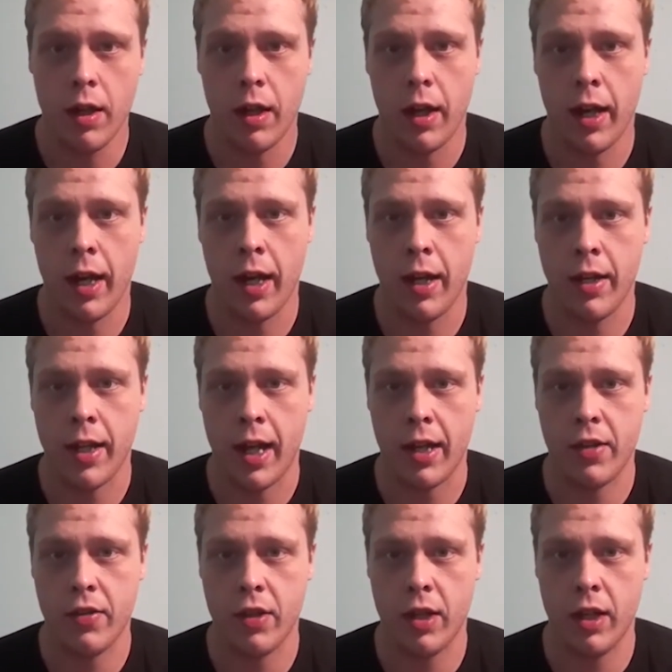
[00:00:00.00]
And
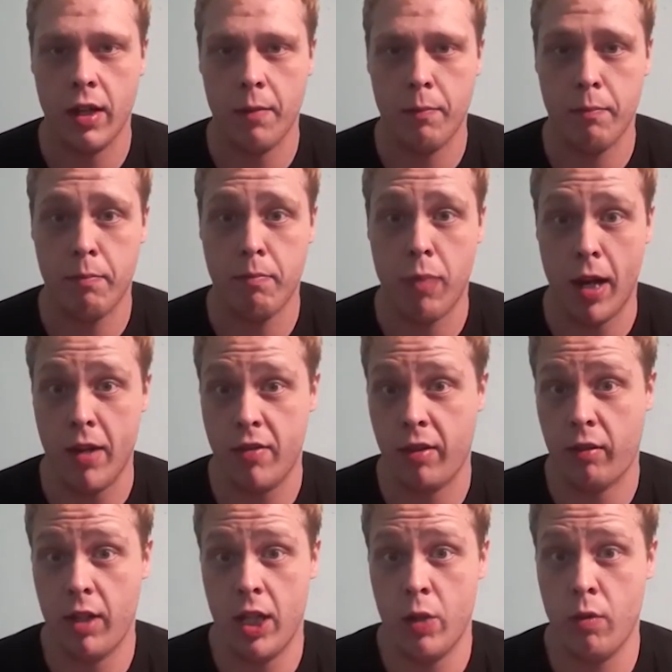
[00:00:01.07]
that's
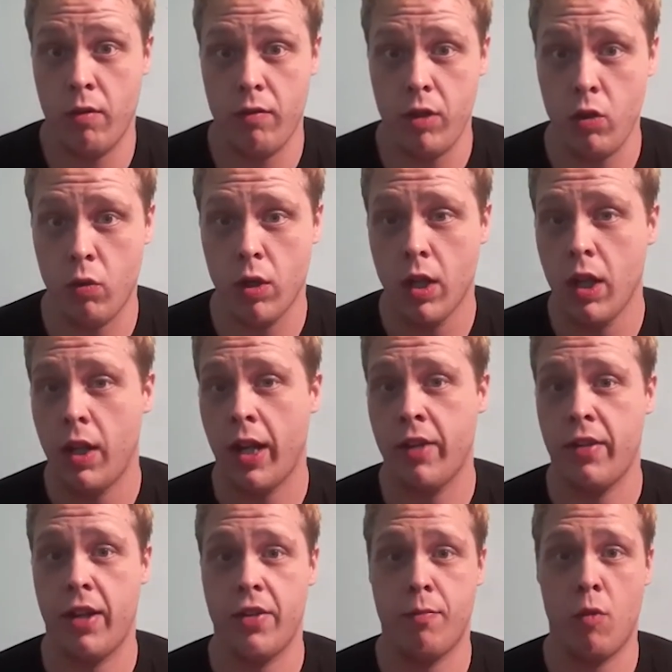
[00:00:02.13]
basically the review. Like I
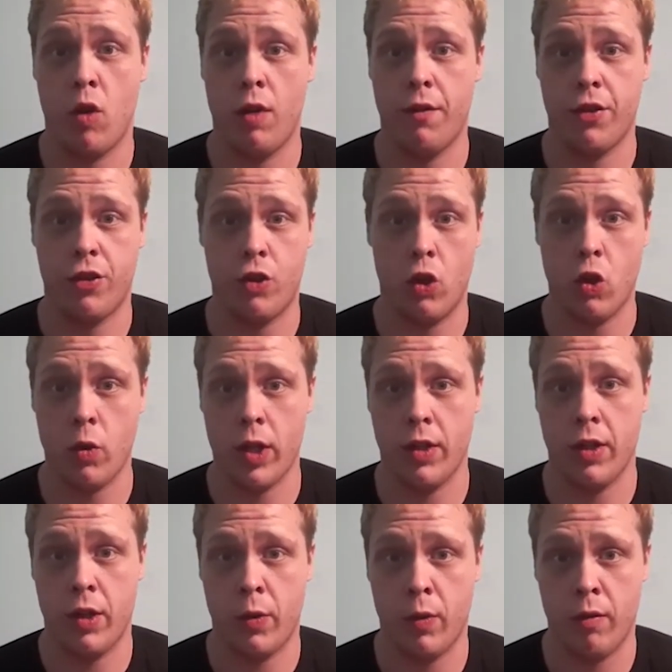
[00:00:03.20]
said, it's more of a story
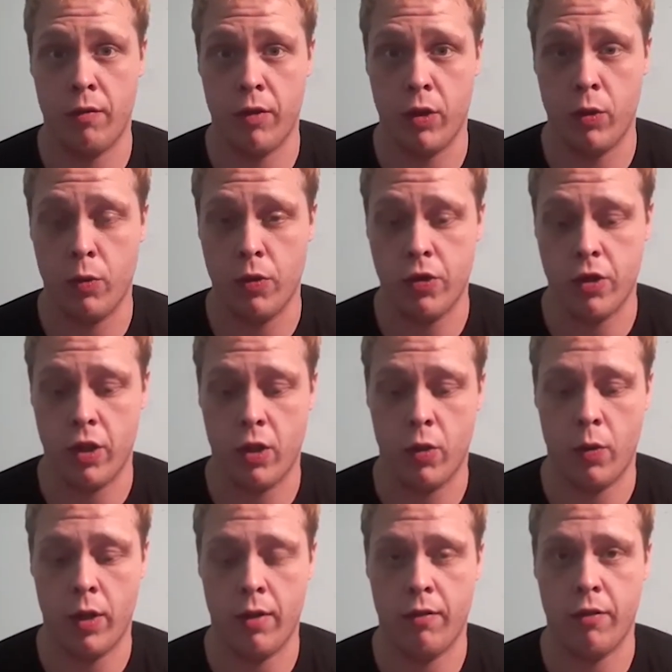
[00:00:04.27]
than a review.
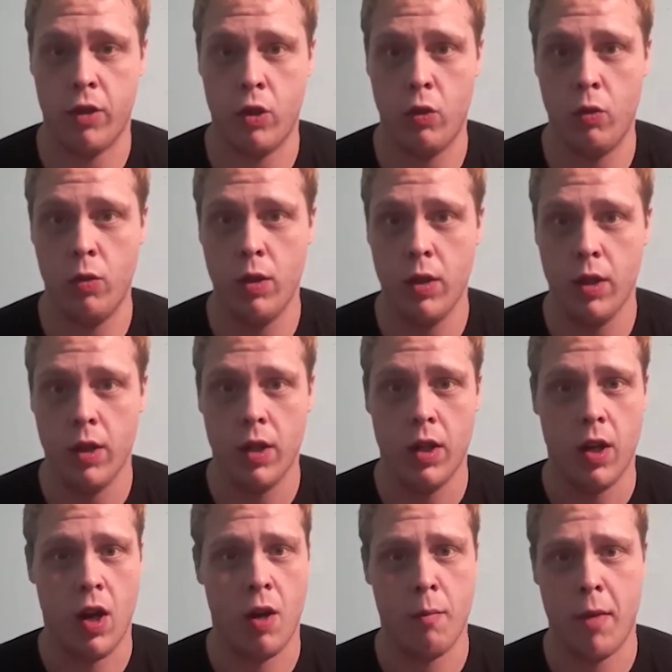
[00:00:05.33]
So if you
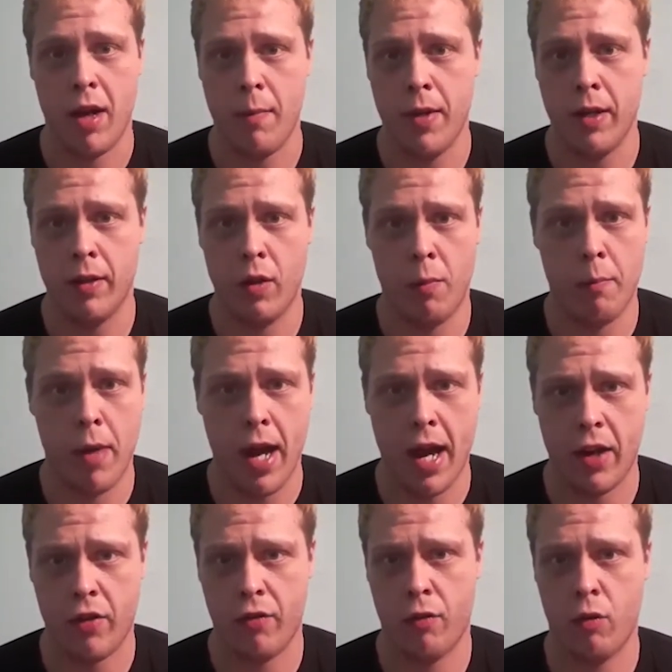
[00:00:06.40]
are maybe a little
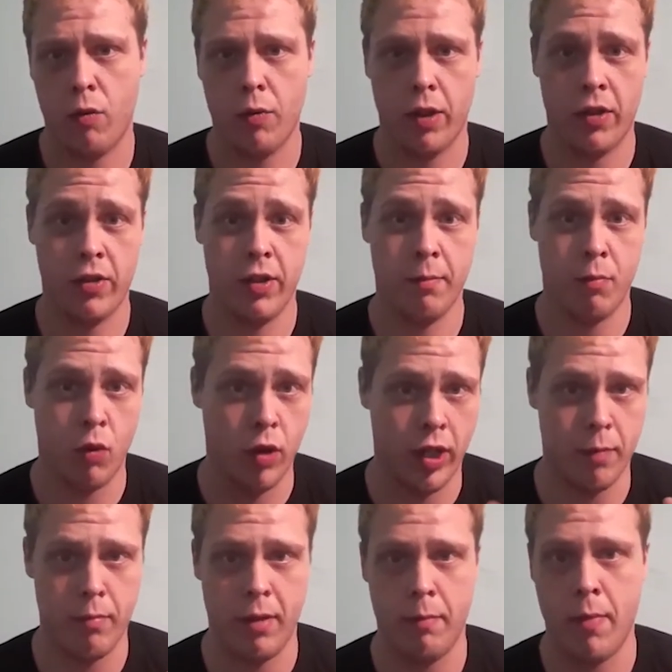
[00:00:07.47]
bashful, because your boy
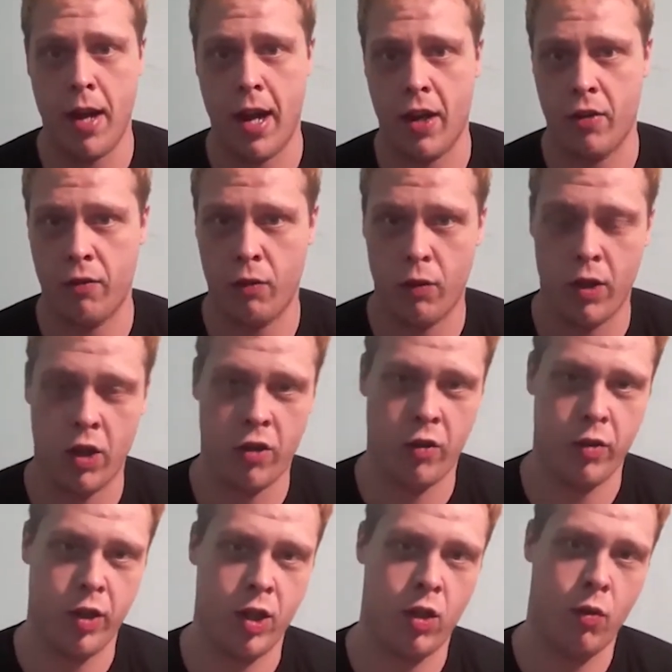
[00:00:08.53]
can be bashful. He
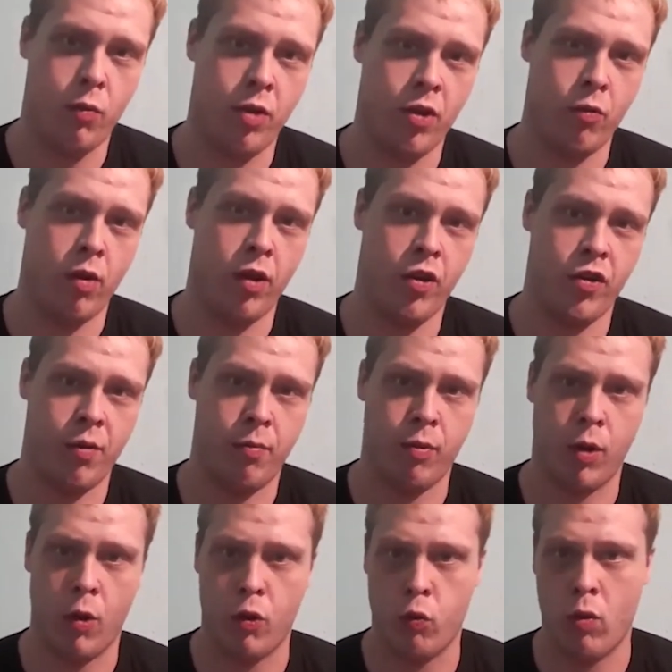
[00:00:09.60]
doesn't, you know, doesn't want to just
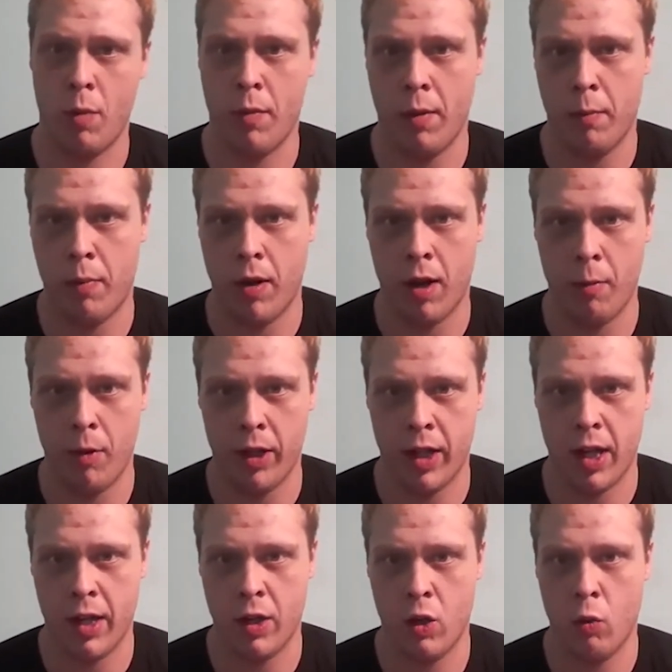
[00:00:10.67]
approach women in public.
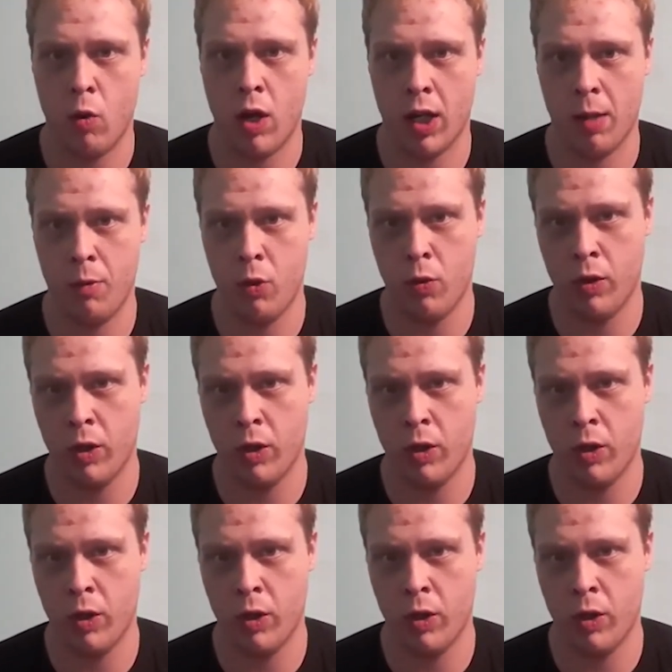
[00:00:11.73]
I ain't going to walk up to a